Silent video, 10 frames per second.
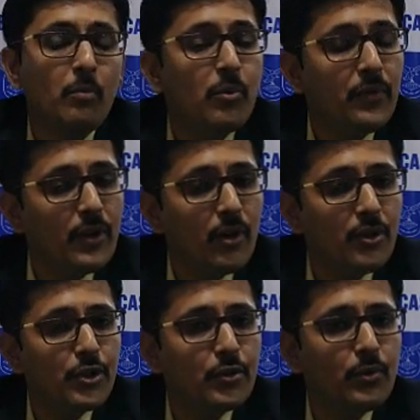Now moving
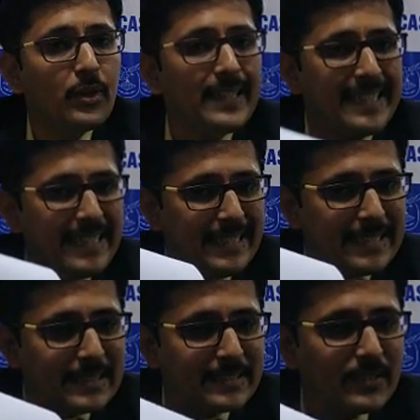on to the
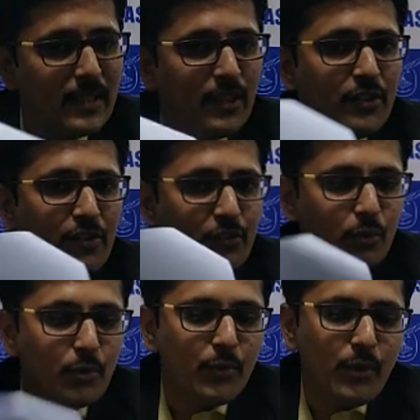TDS.
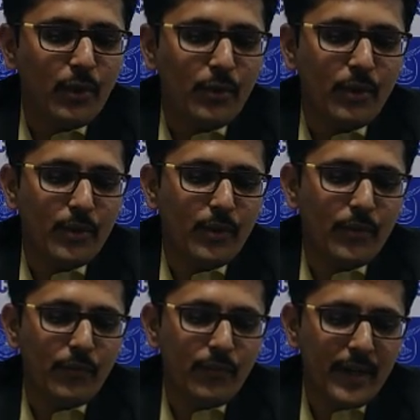So
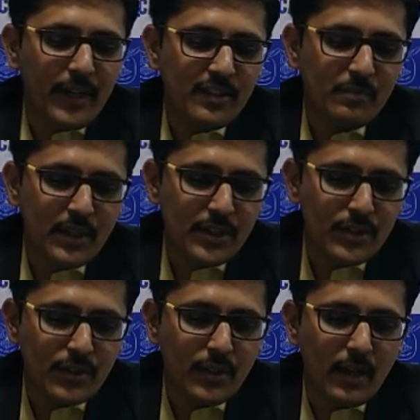Finance
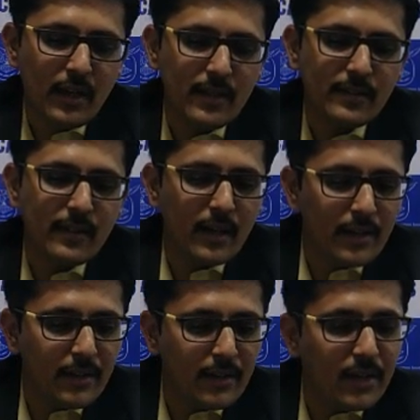Minister has
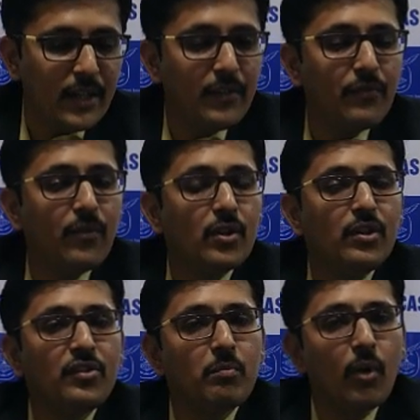granted relief for
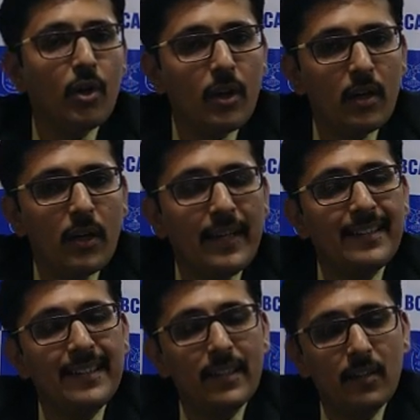the small
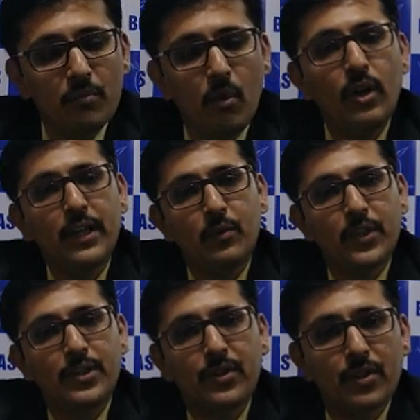and small
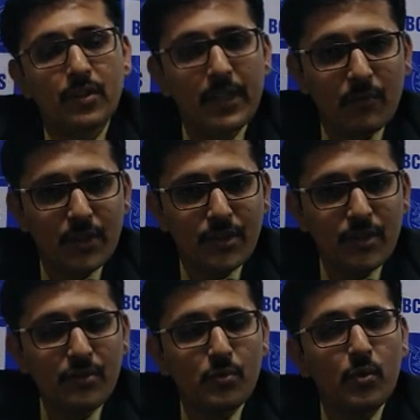
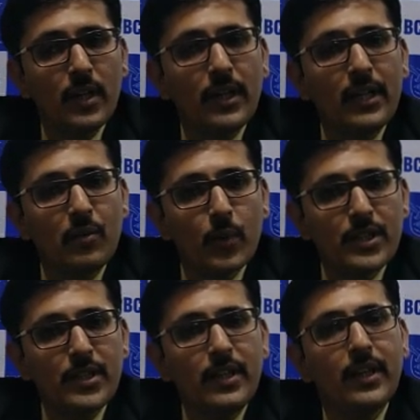investors who are
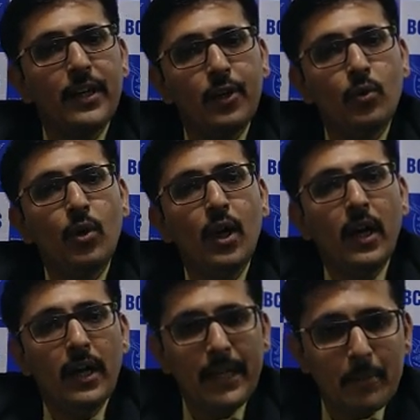investing into
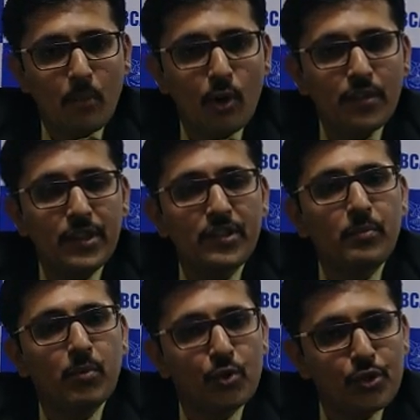
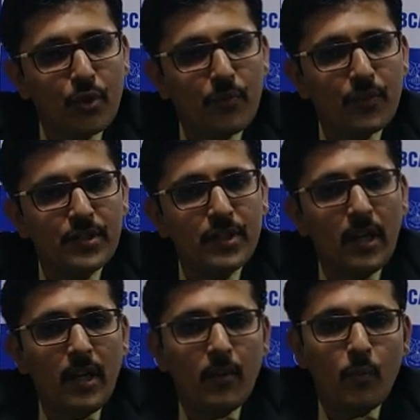deposits, post office,
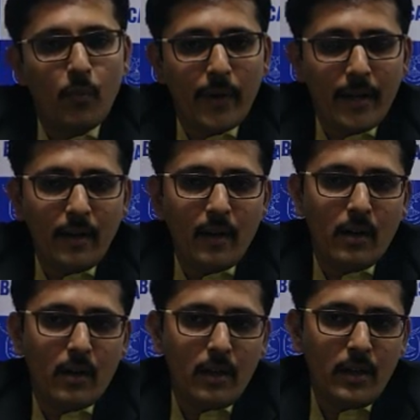where
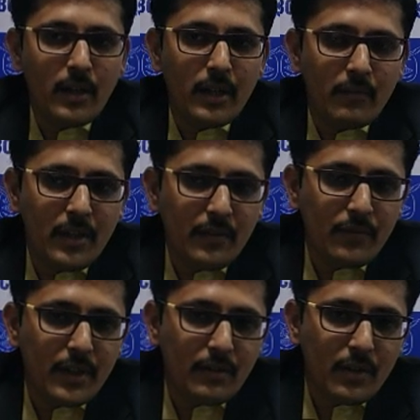earlier even
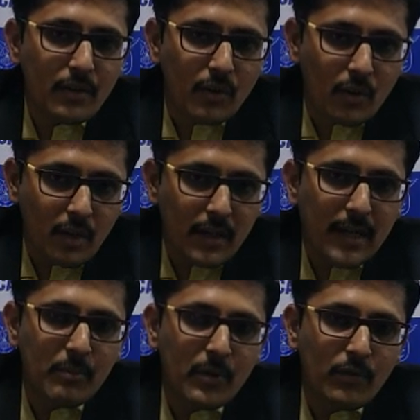if they were not
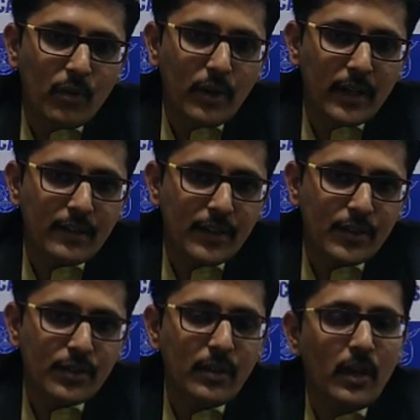liable for
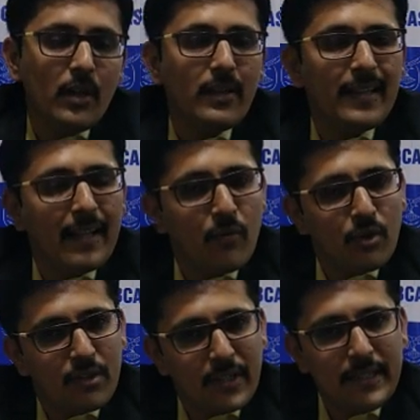taxation, there
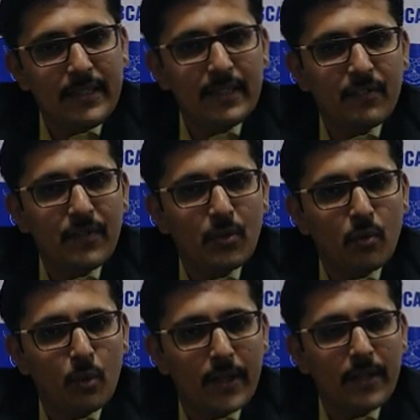was TDS
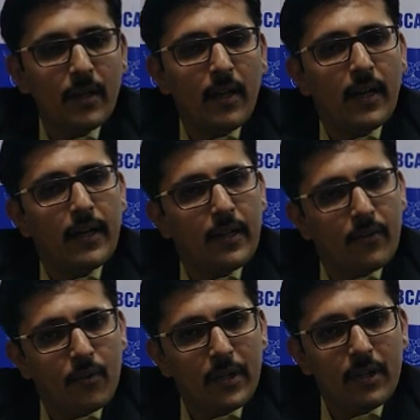withholding, and
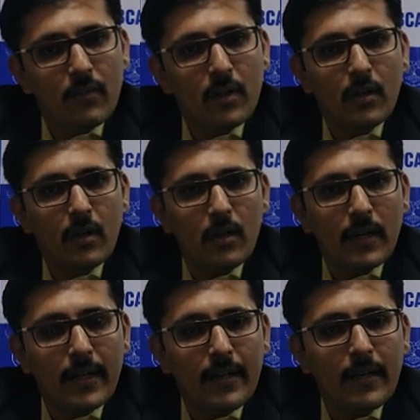therefore they were
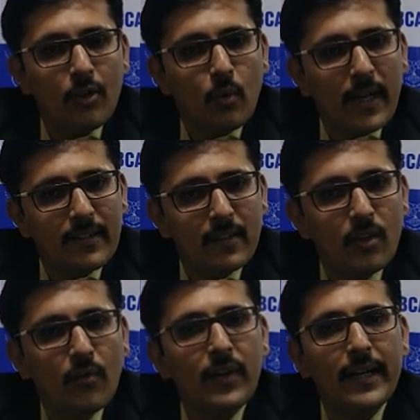getting into
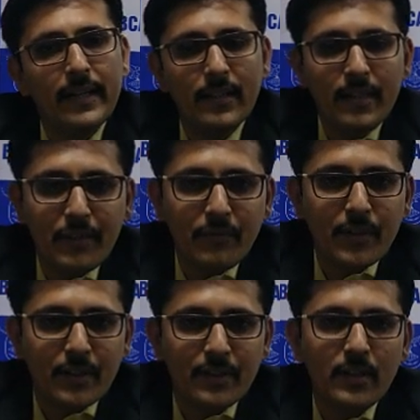hassle of getting the
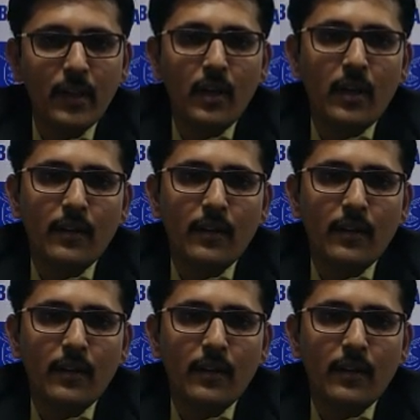refunds.